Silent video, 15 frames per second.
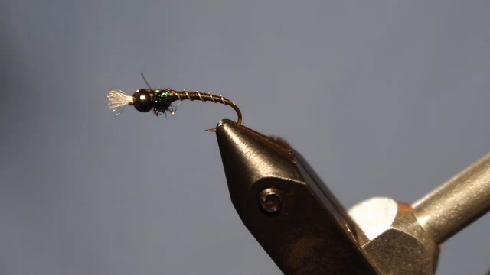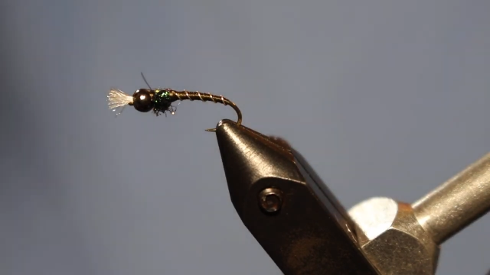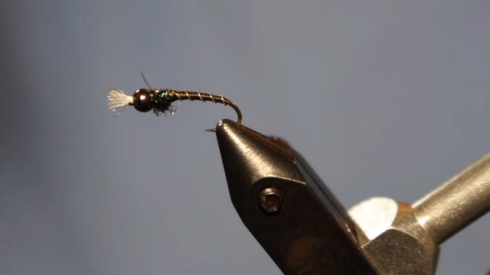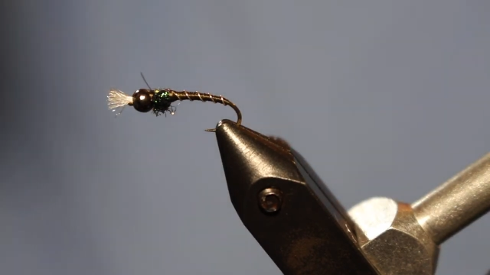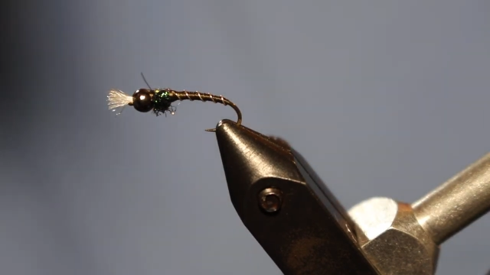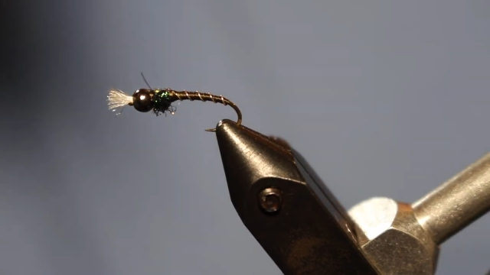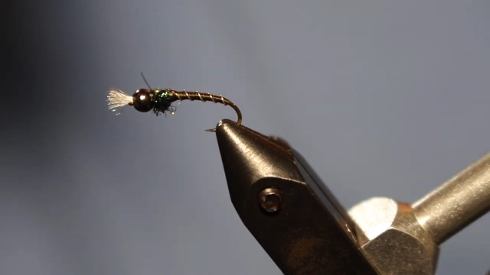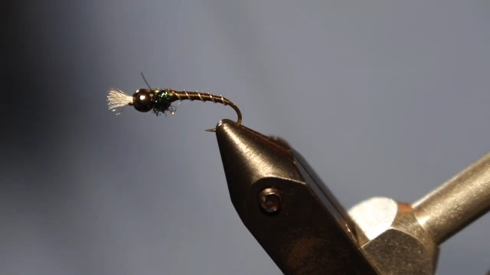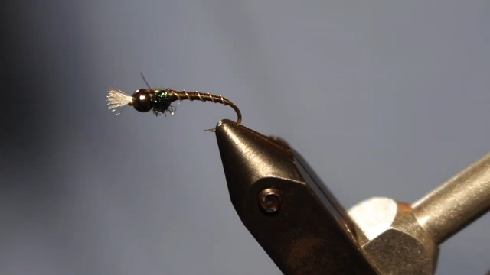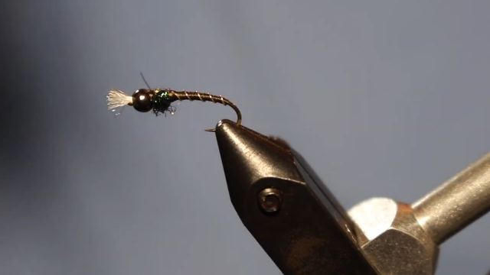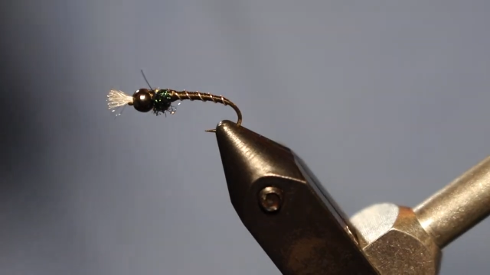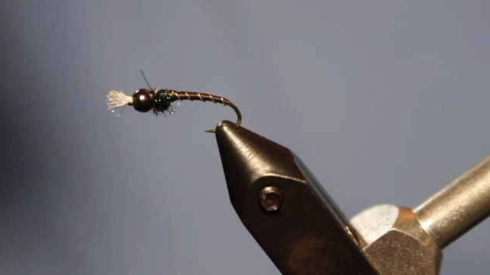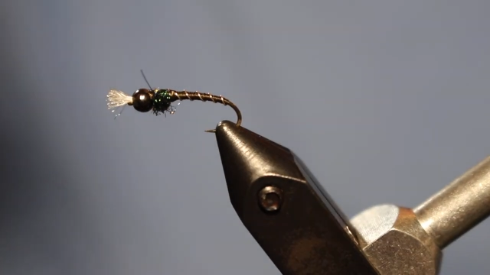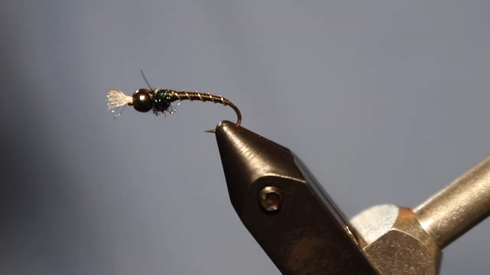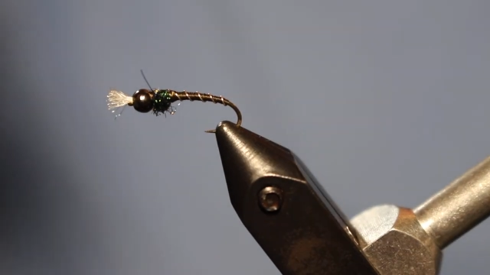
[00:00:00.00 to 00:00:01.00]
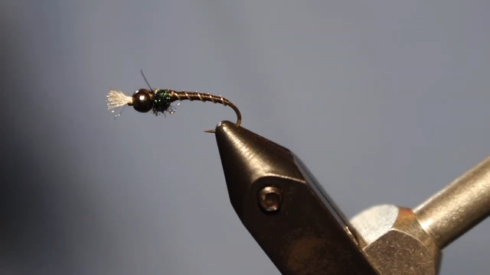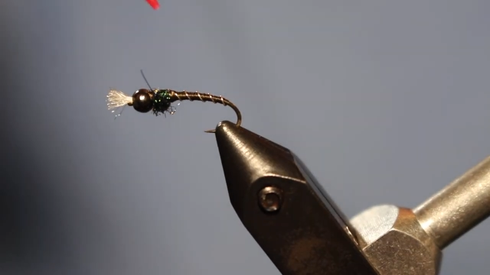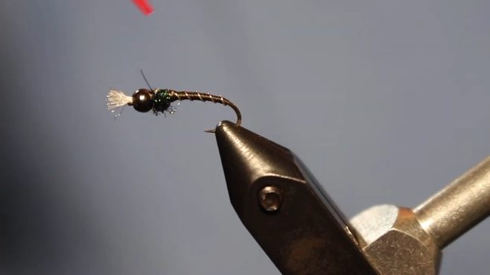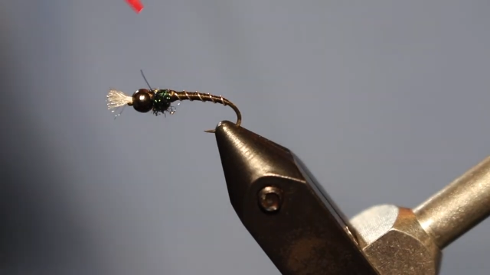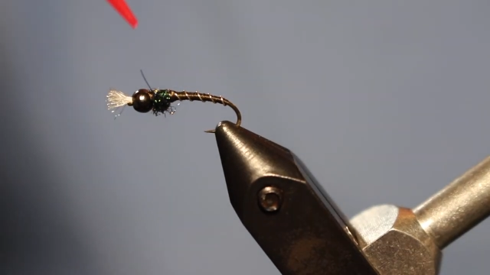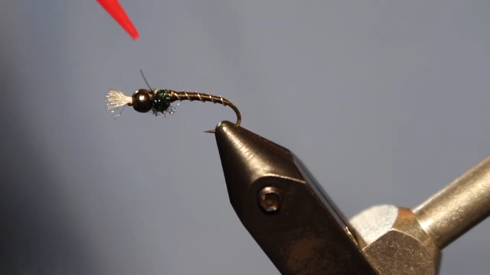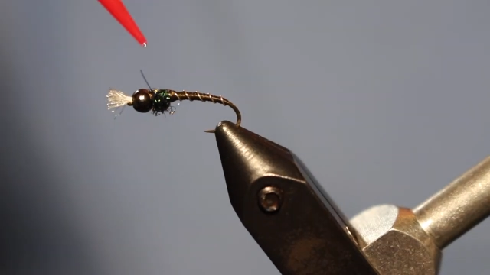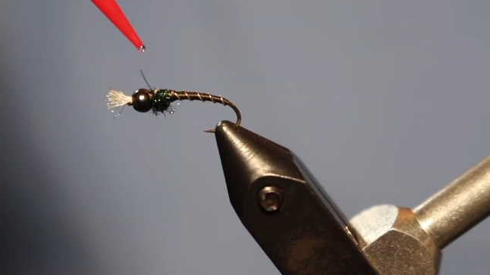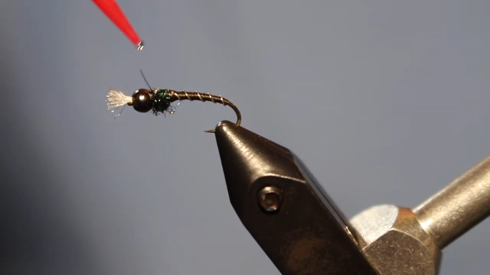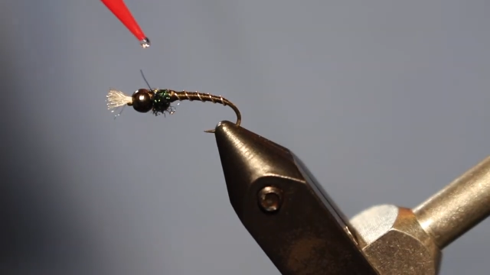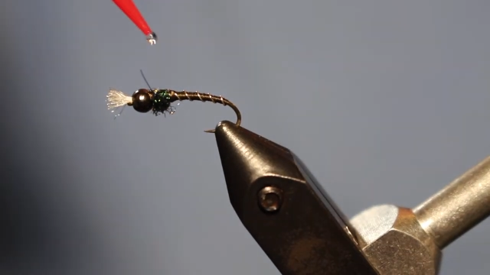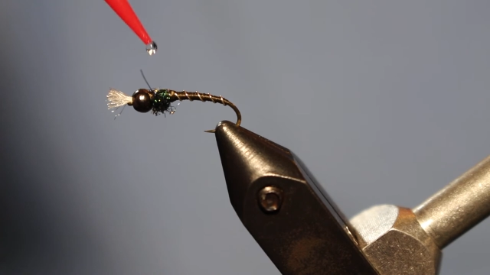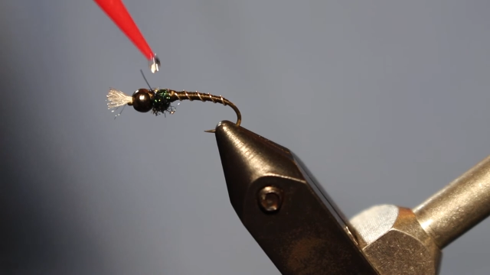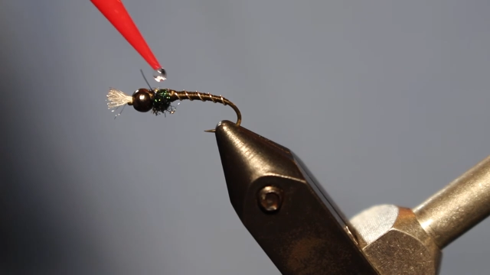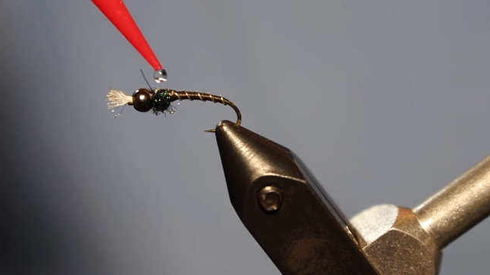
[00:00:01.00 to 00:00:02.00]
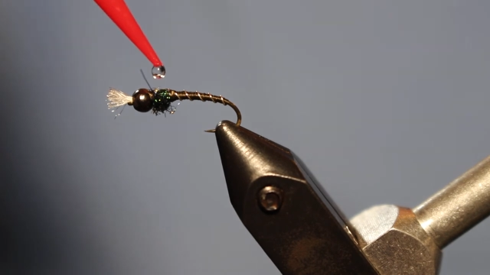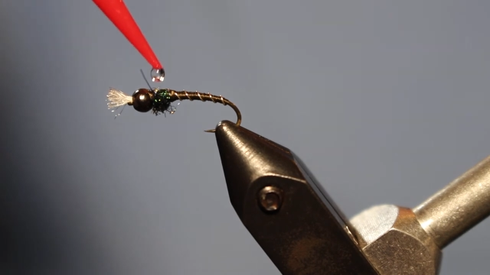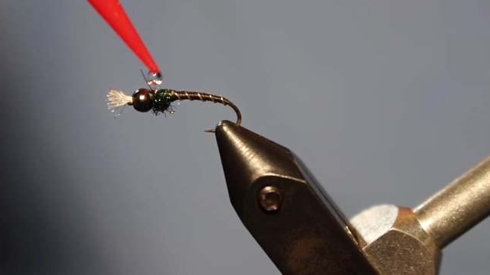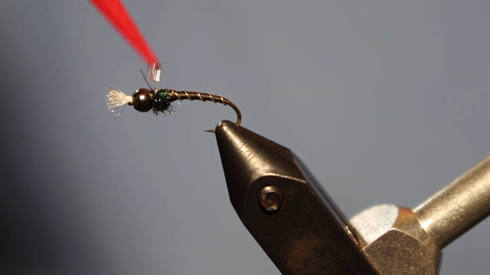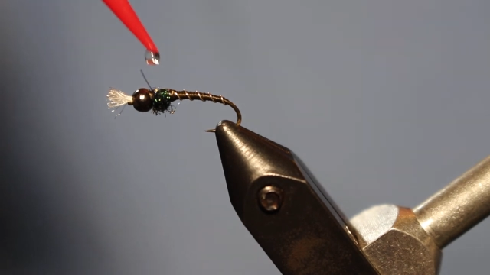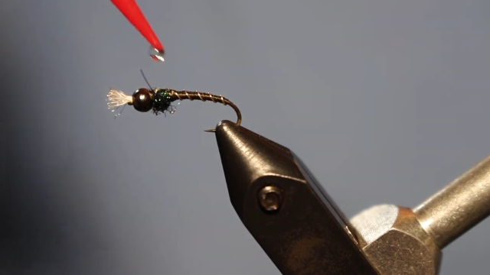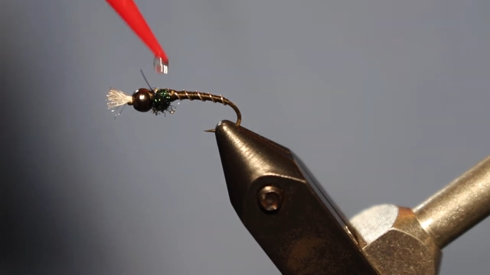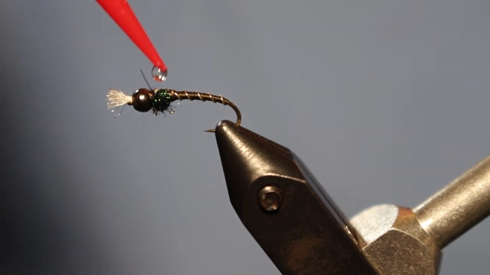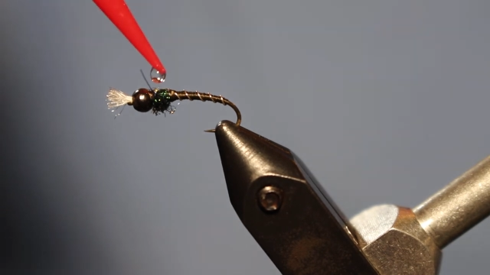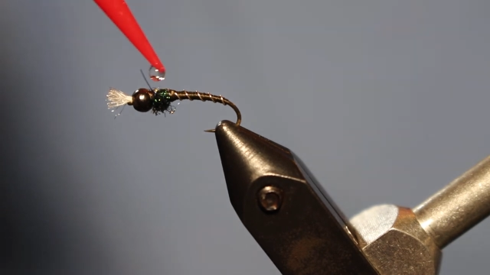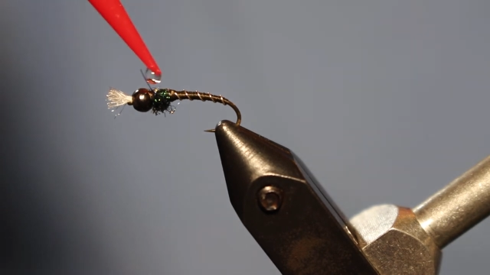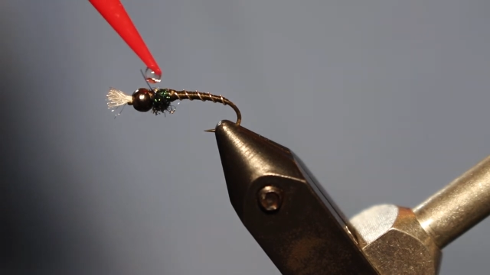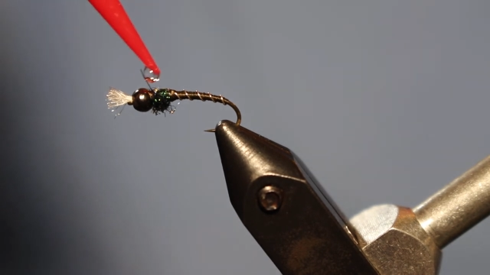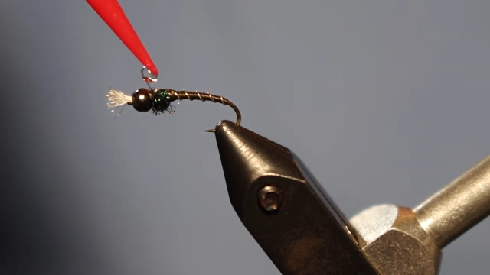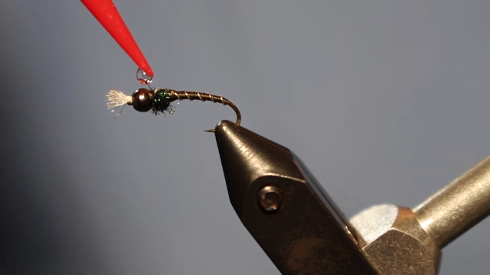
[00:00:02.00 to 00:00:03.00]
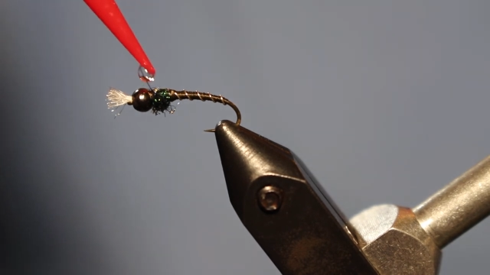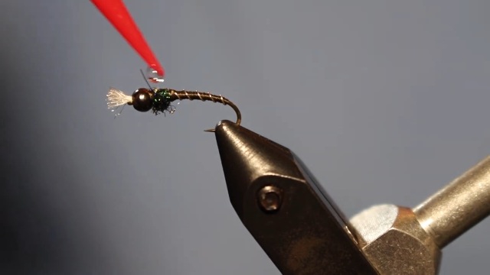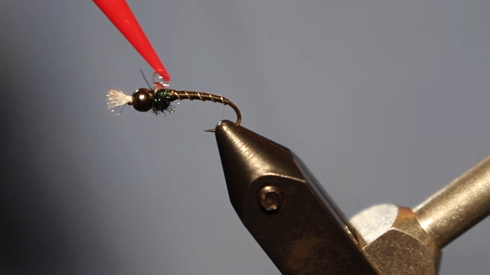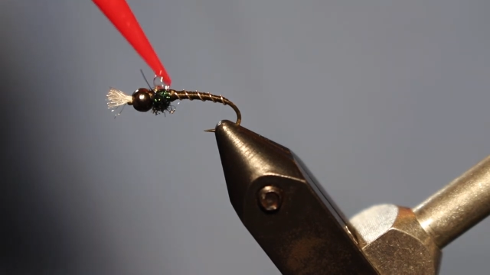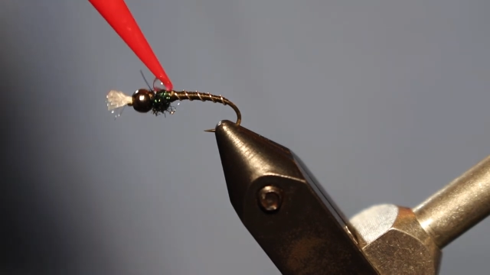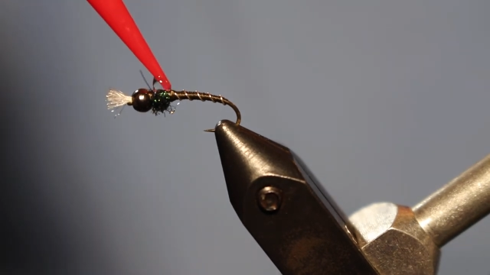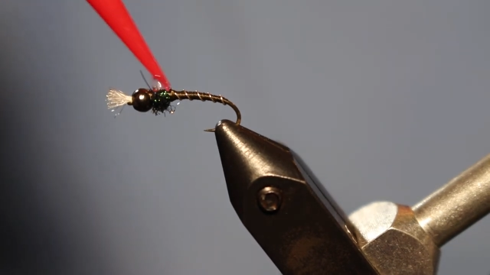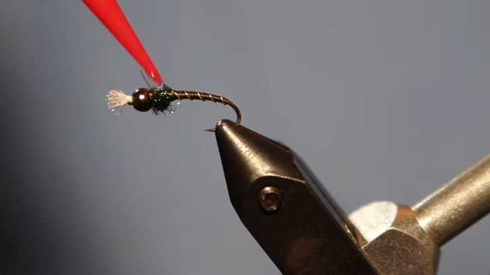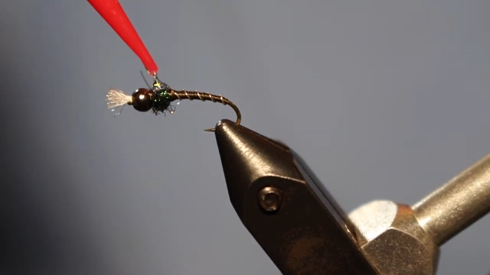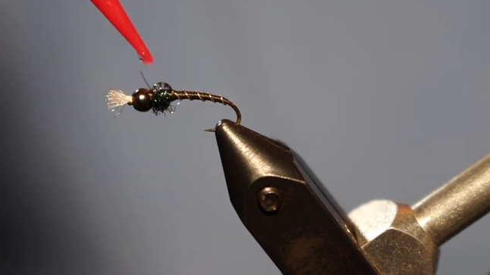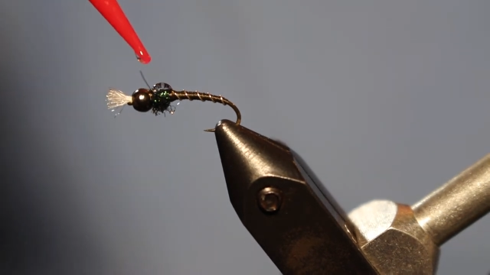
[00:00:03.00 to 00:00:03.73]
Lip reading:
(no speaker visible)